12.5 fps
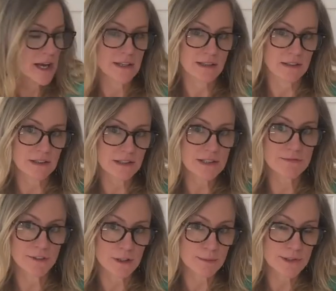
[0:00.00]
that these
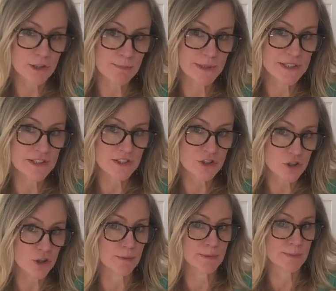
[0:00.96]
films could be
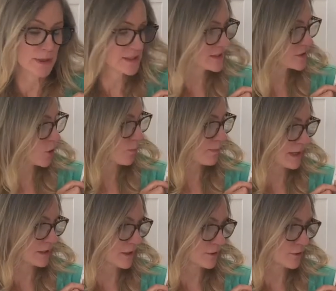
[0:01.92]
disturbed by soap and
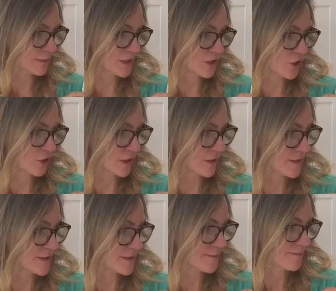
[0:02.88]
other
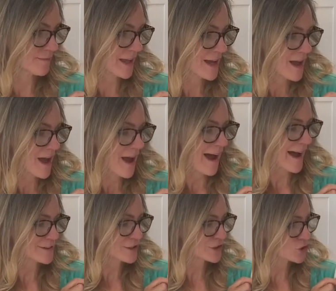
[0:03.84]
materials.
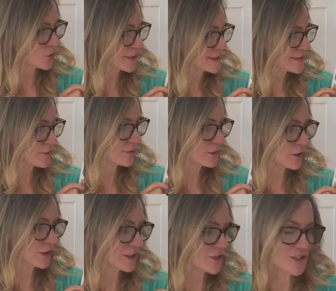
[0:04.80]
Agnes transformed her
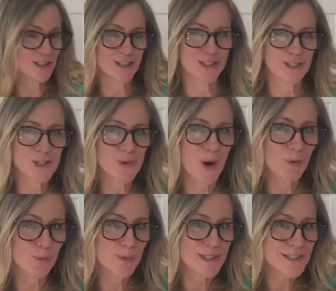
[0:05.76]
kitchen into a
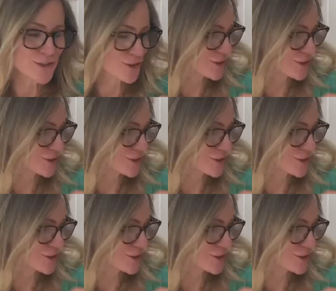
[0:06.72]
research